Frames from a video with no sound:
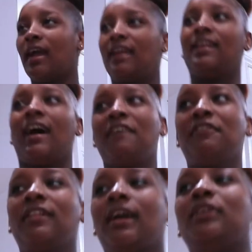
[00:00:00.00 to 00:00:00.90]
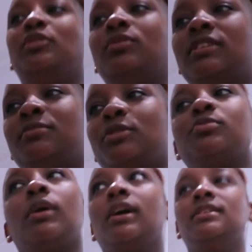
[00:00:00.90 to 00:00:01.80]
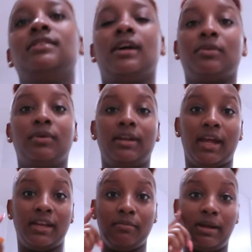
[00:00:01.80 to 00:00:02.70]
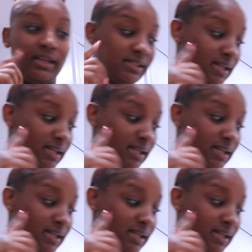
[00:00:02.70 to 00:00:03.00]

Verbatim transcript: And I feel like I do this much because I don't want anybody